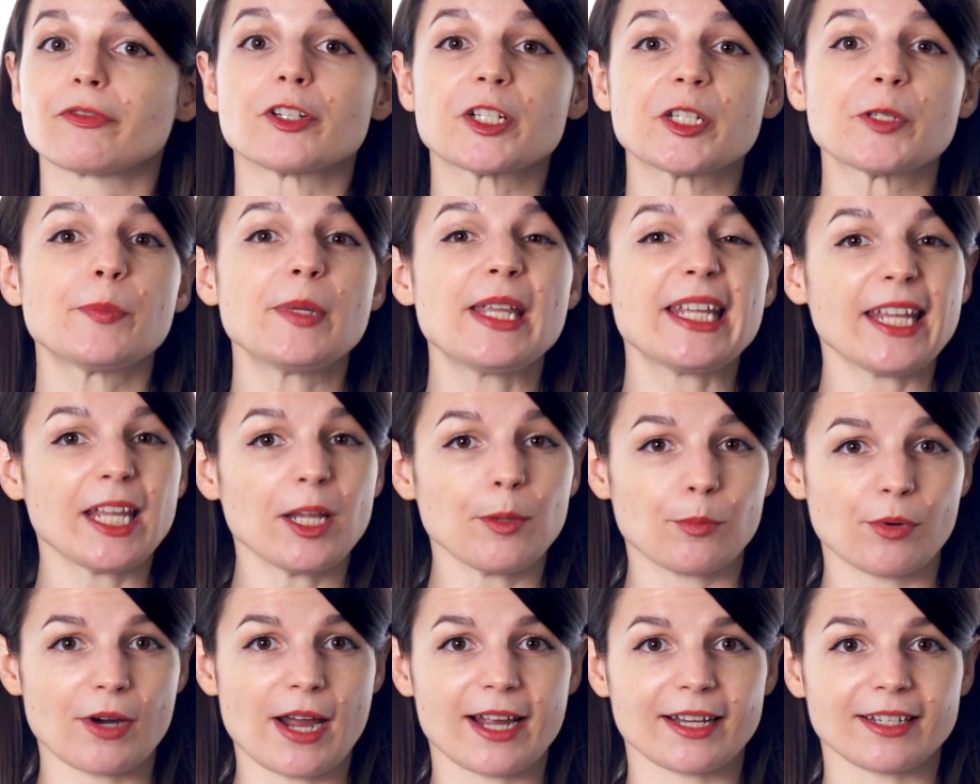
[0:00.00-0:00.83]
for
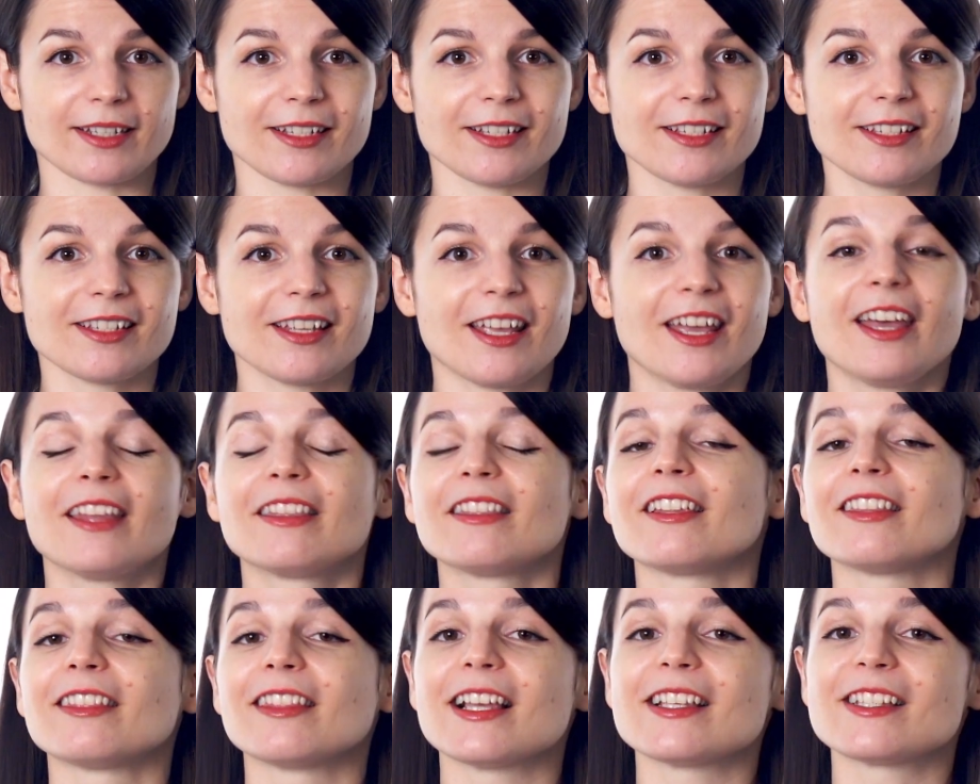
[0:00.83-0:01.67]
speaking practice,
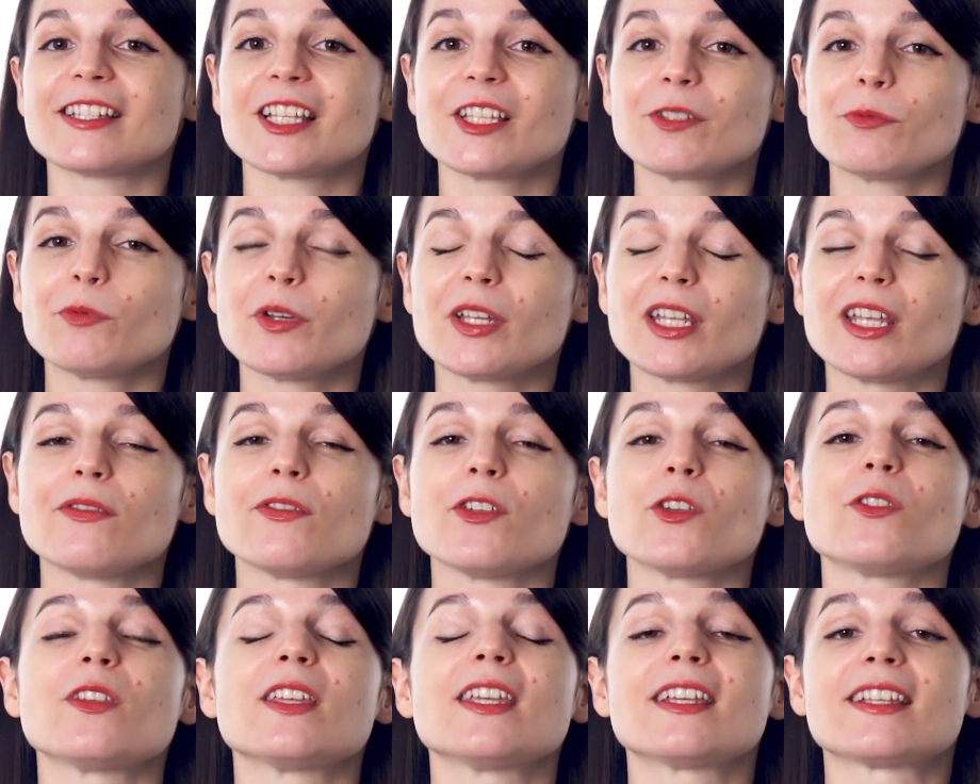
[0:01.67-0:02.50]
the lessons will give
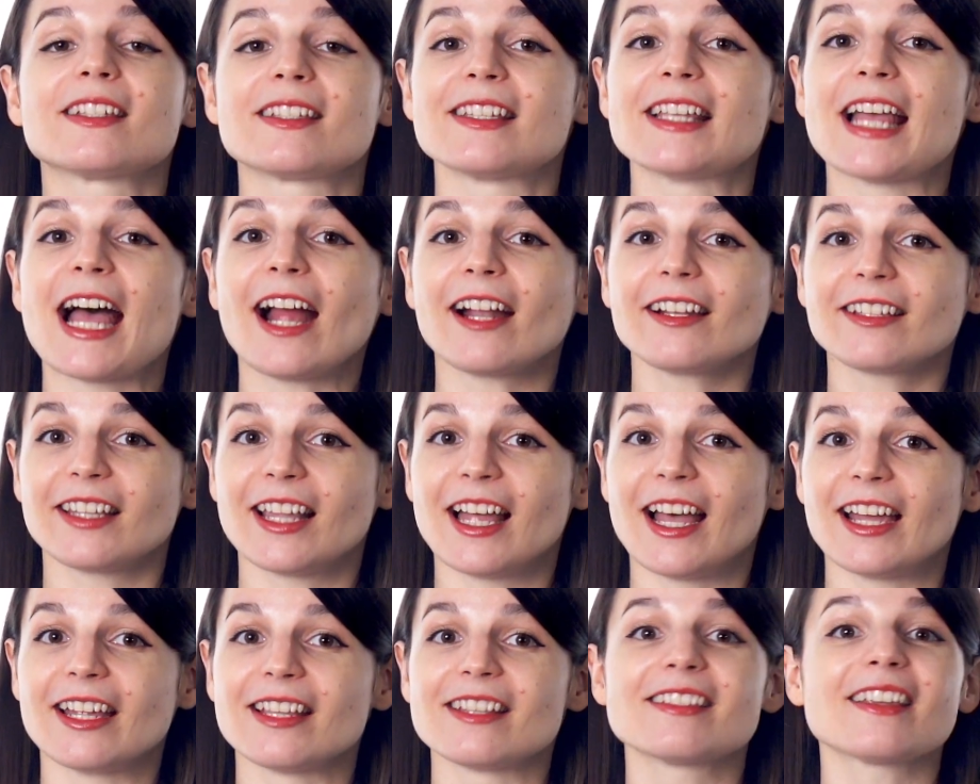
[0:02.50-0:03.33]
you the exact
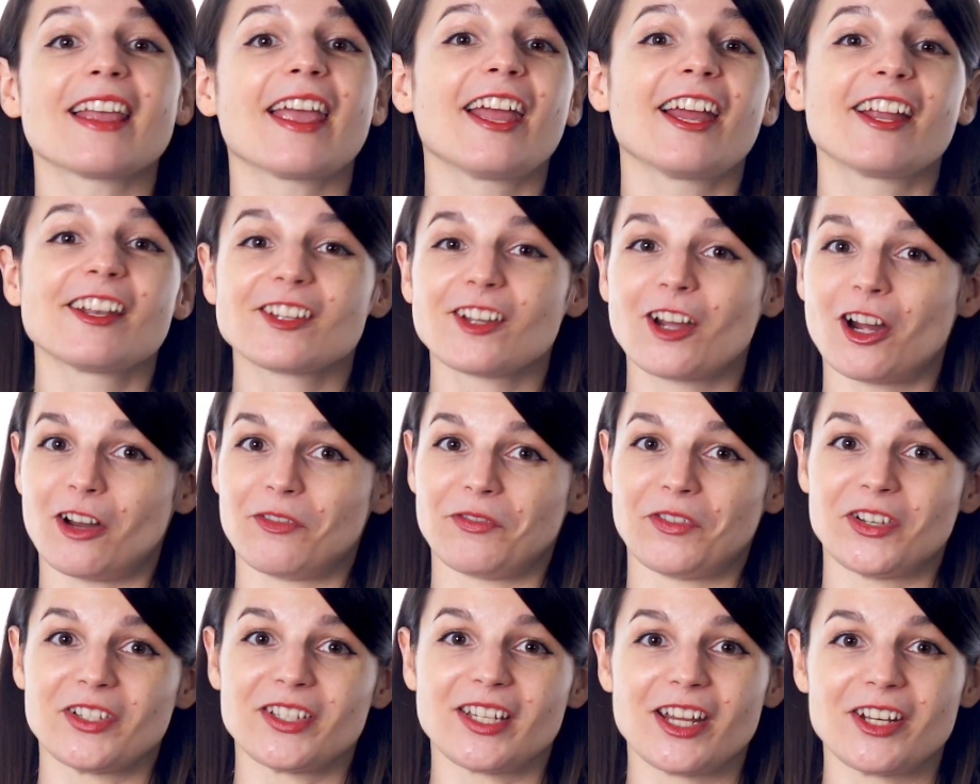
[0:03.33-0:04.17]
lines and
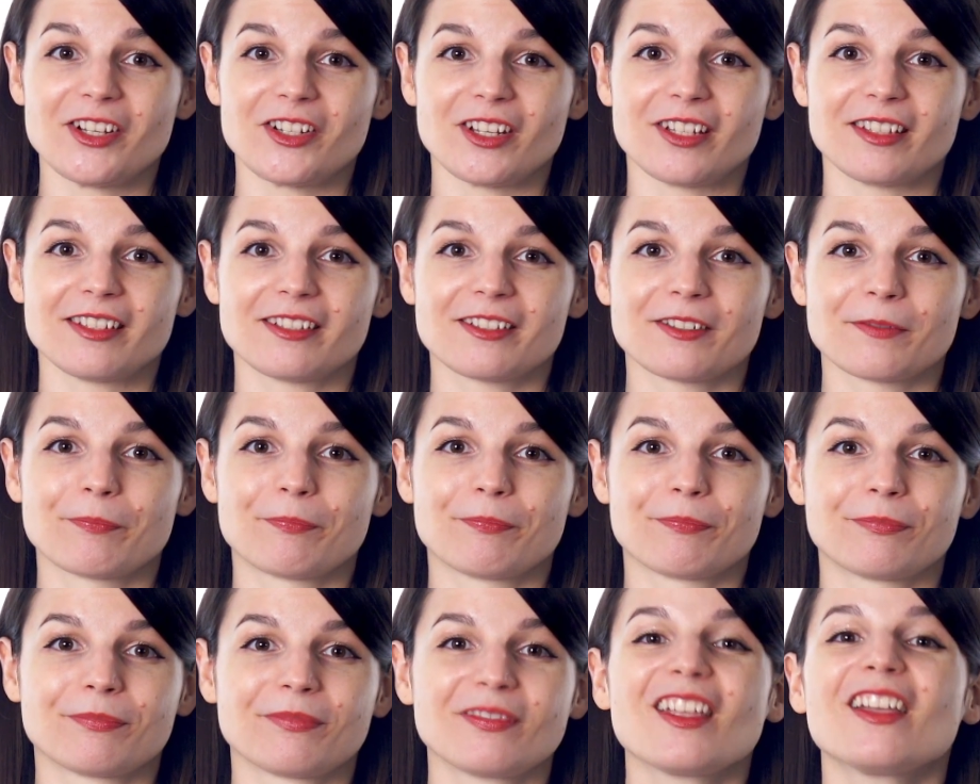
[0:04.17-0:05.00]
conversations.
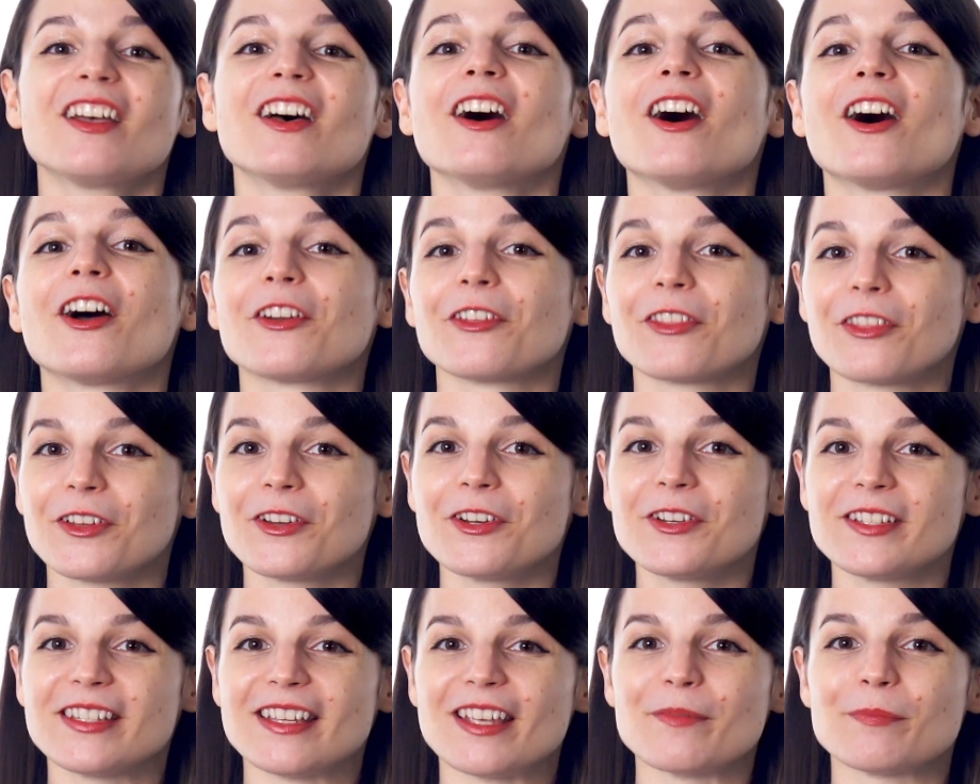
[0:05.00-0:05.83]
Our
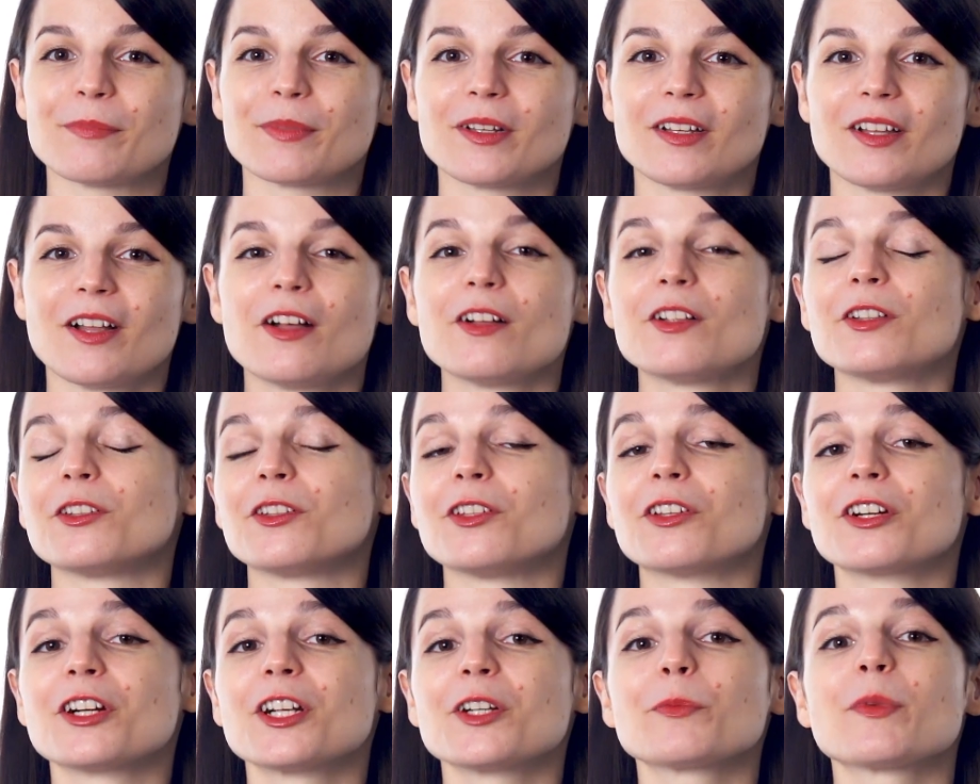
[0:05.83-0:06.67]
third tip,
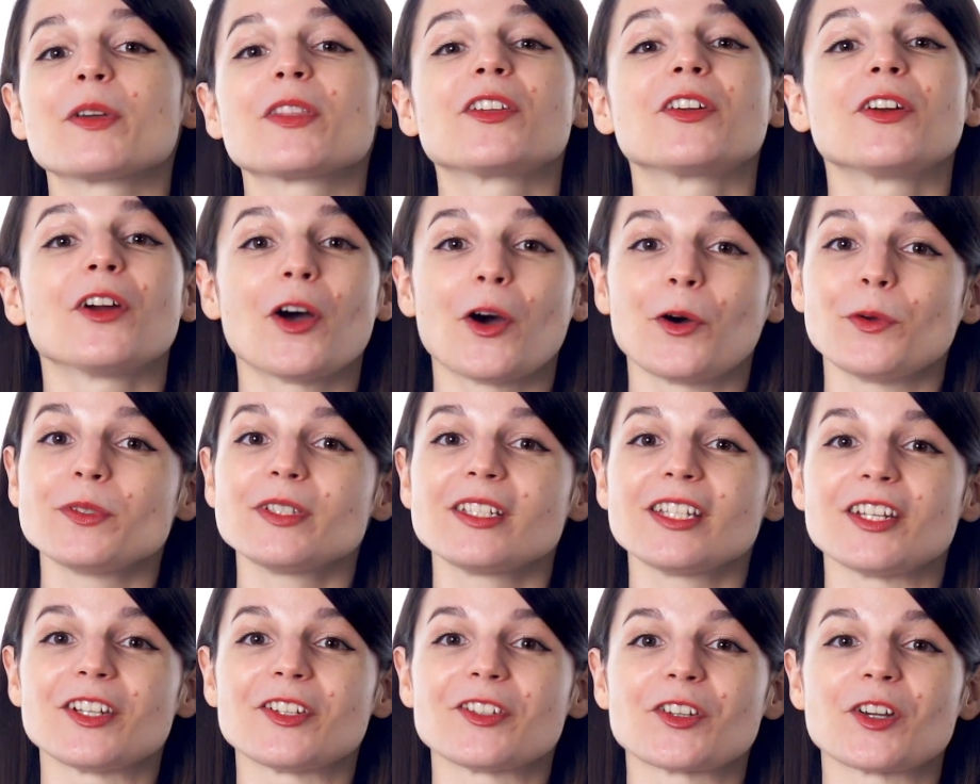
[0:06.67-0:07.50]
learn with your own
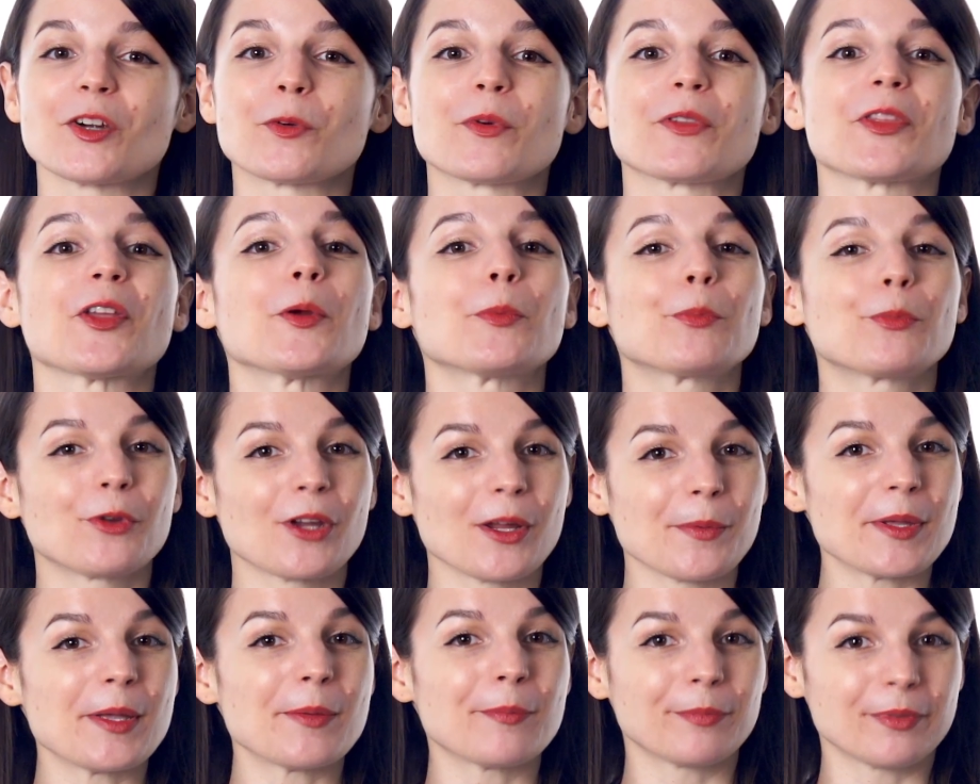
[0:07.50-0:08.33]
teacher with our
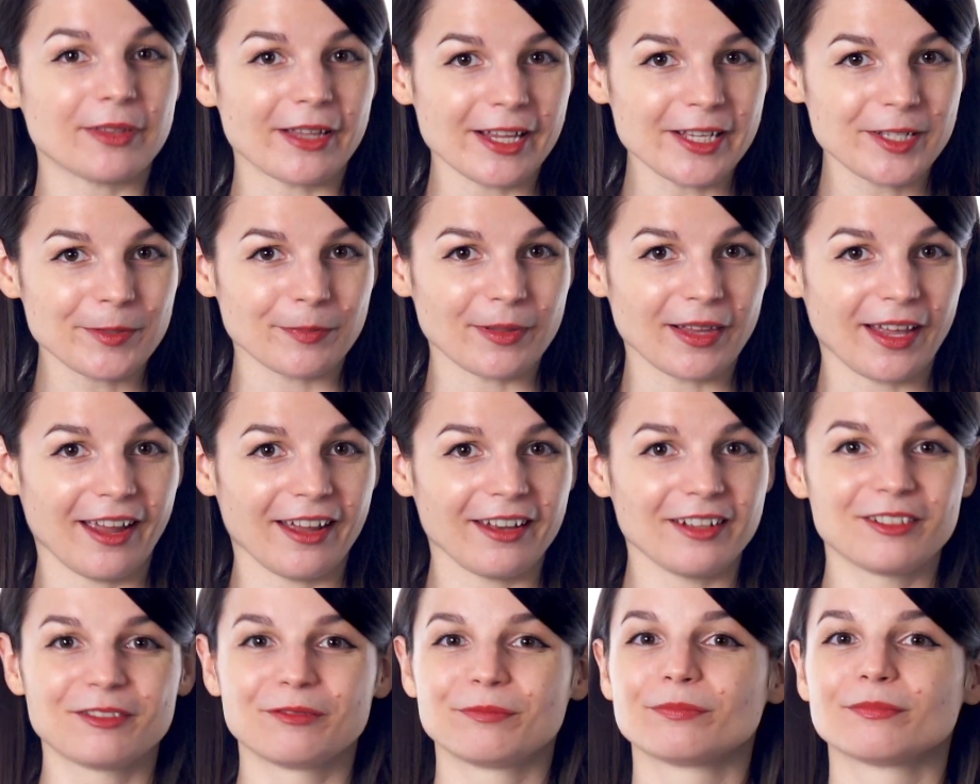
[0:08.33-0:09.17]
Premium Plus plan.